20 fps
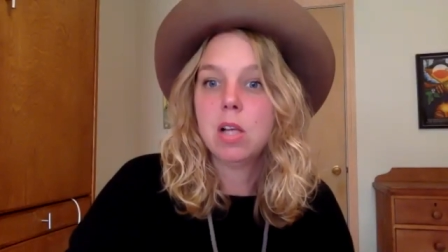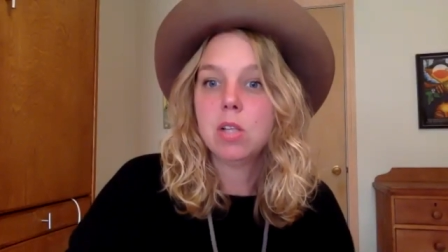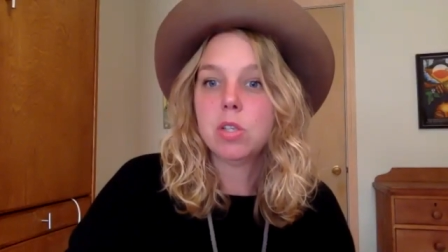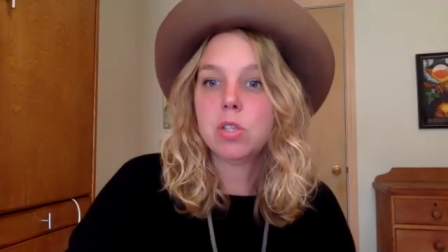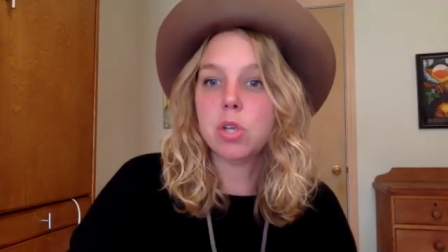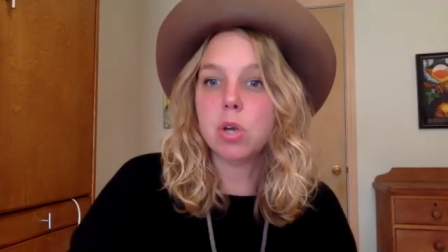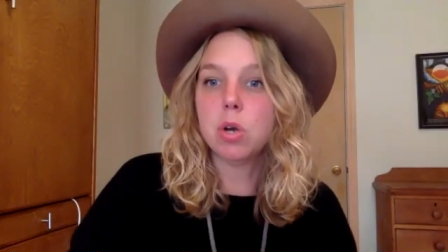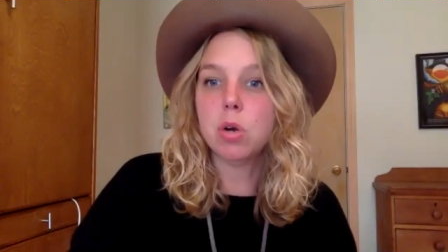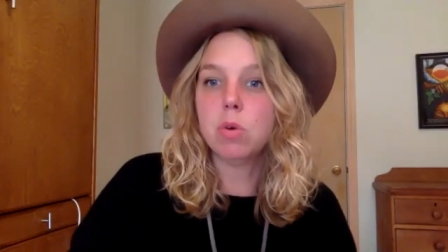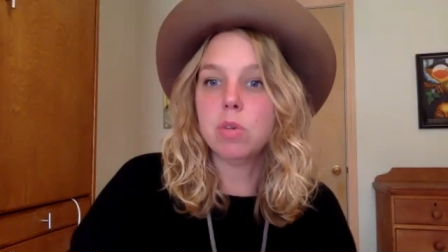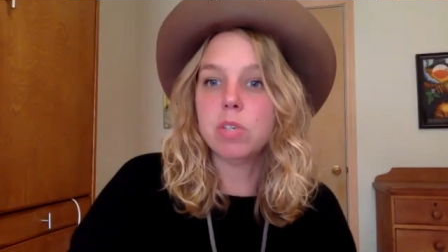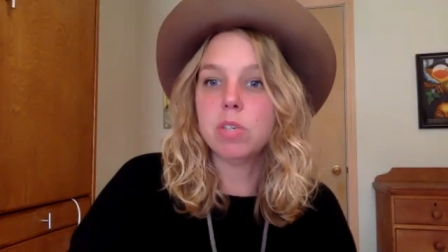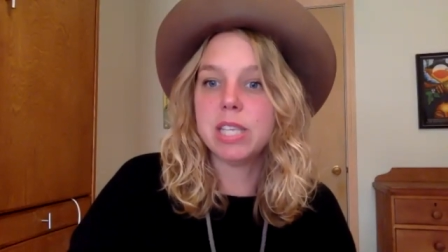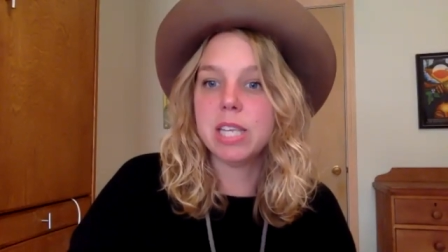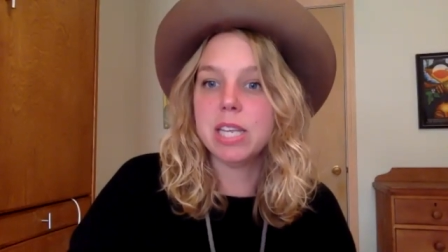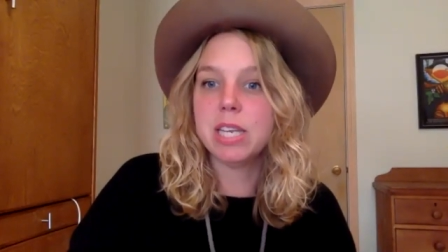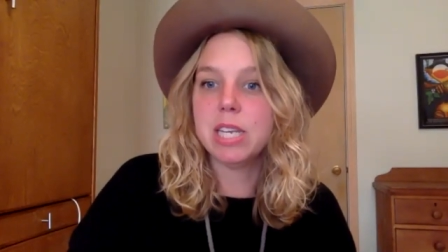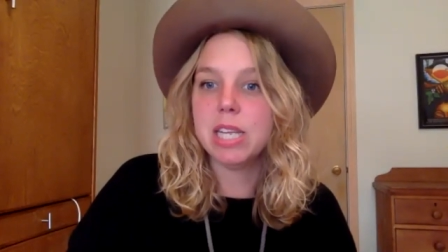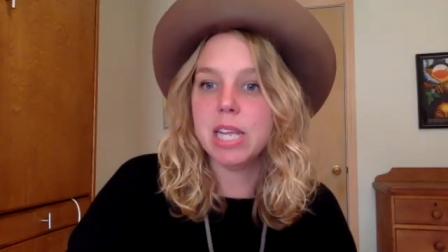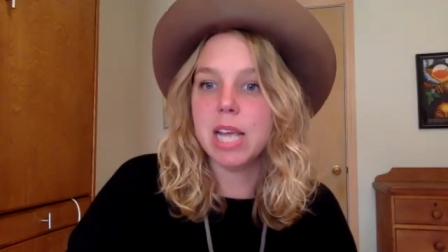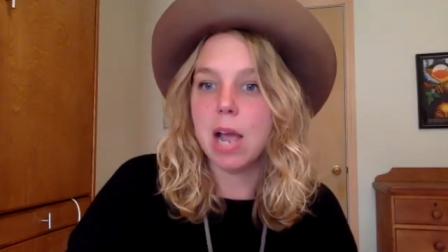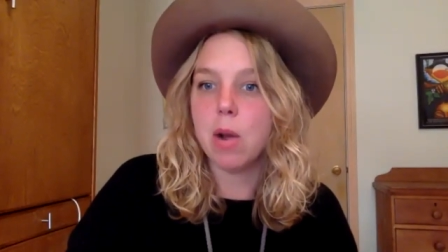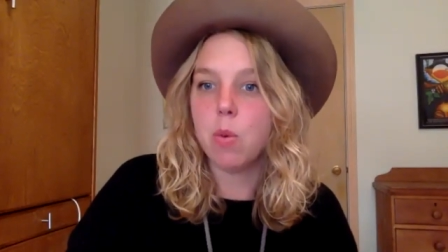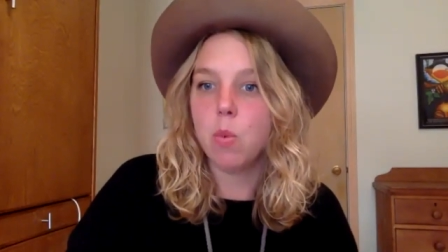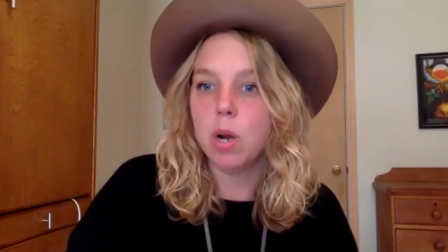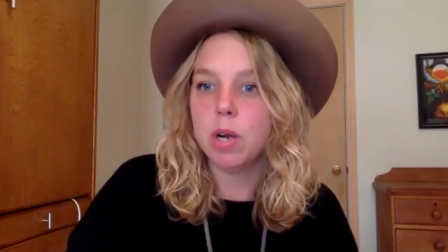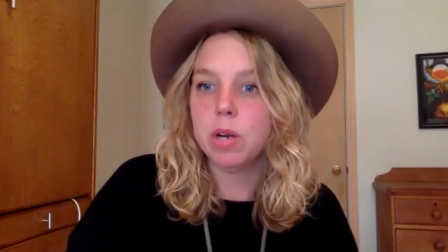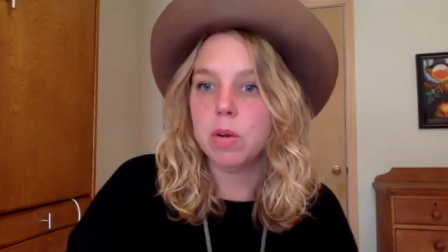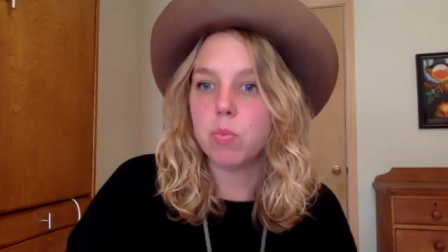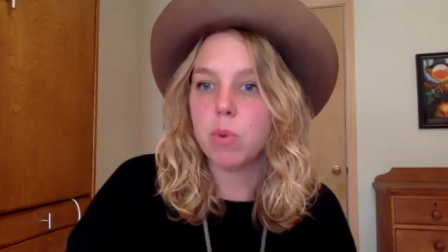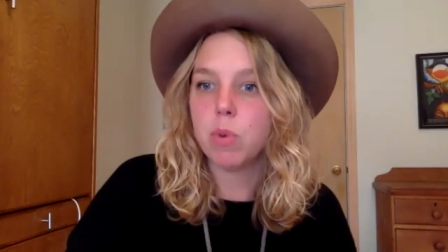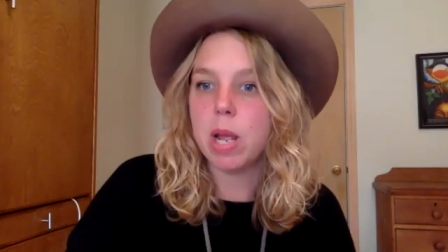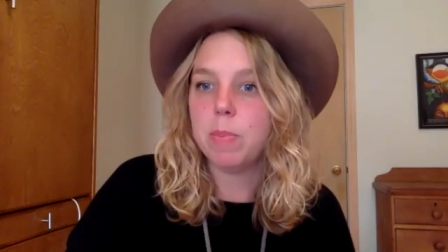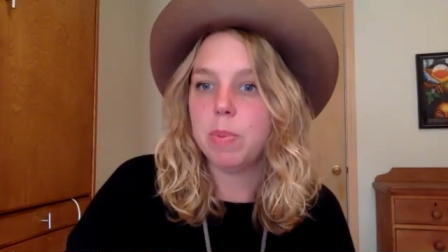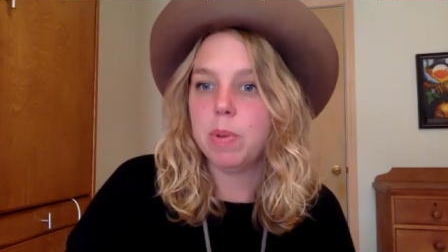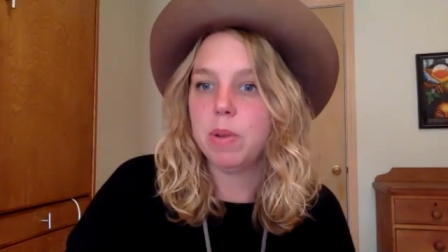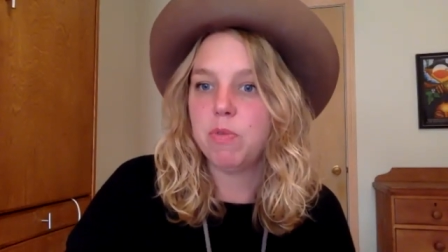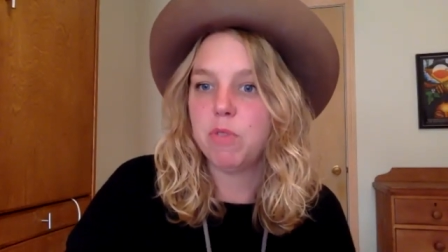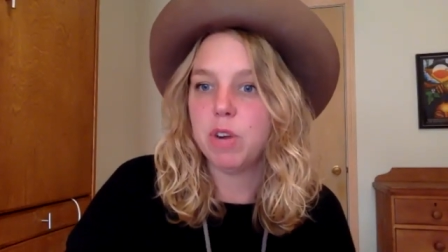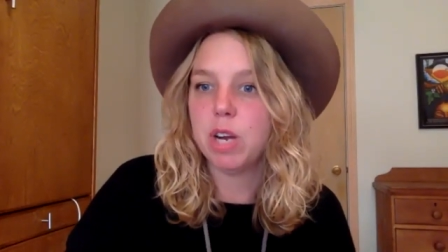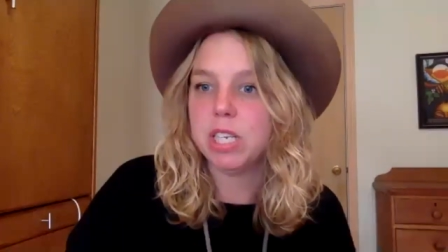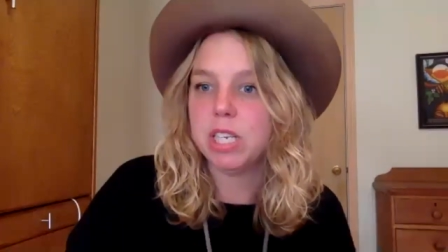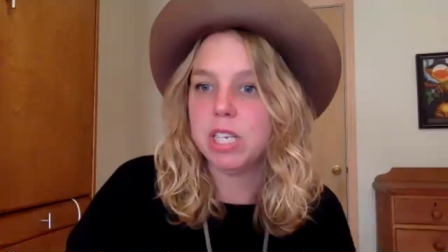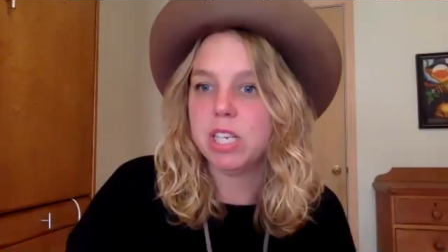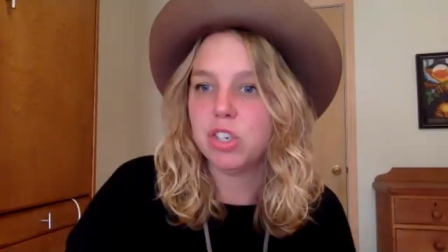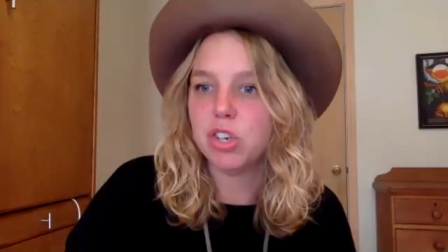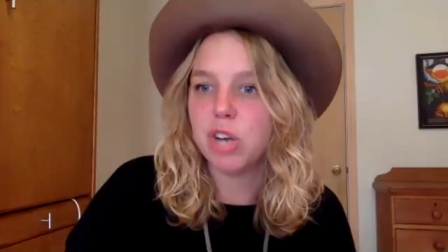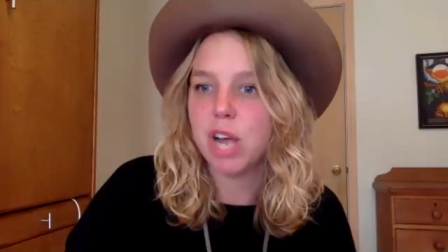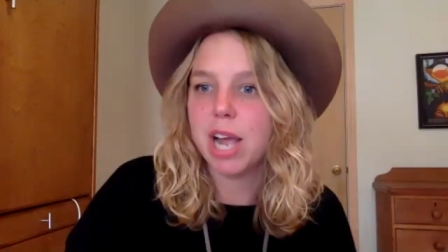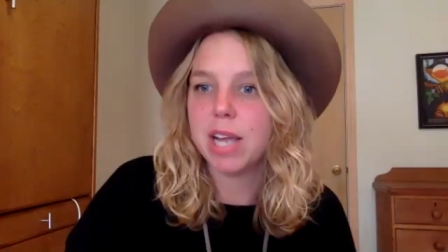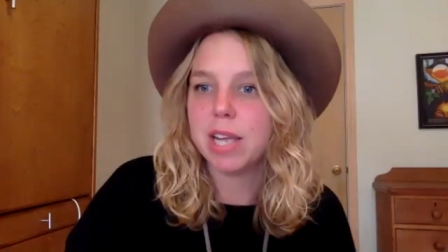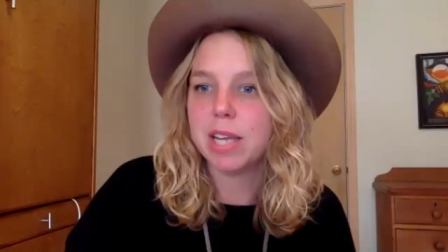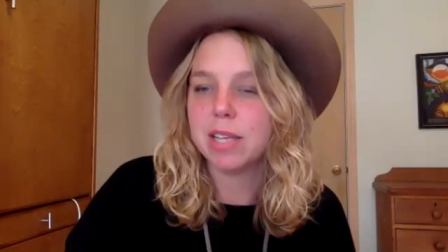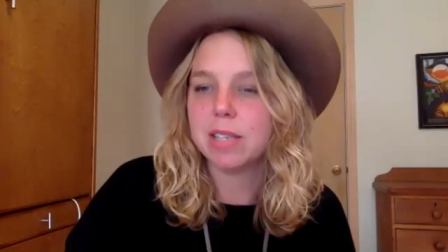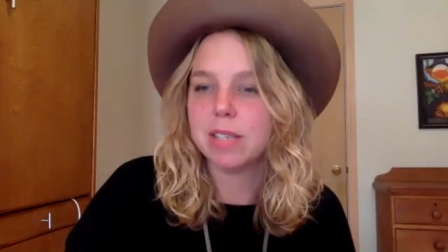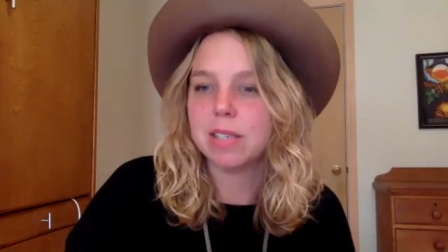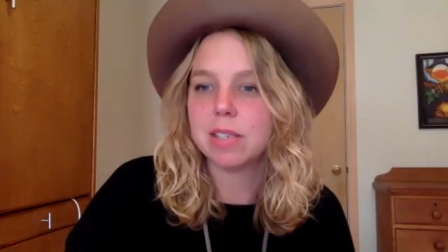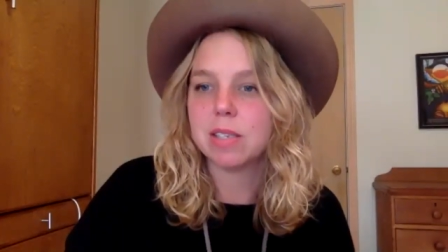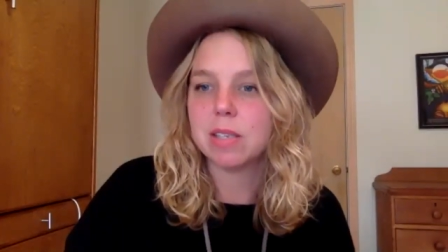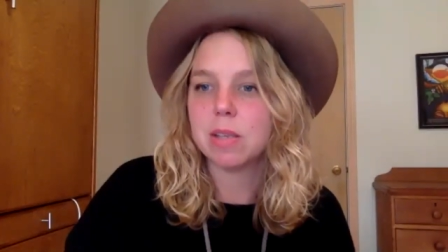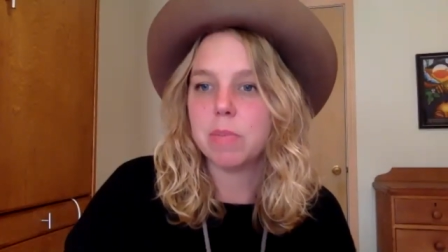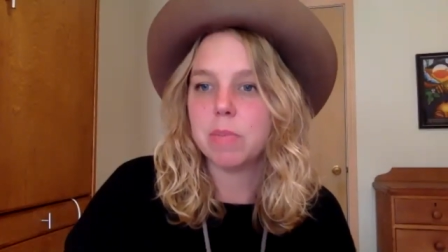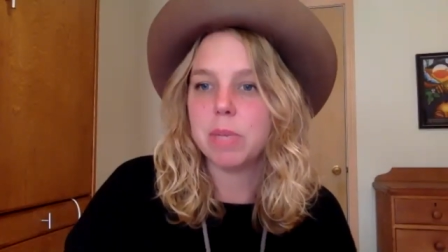So, Cindy, I want to write Befriending Dragons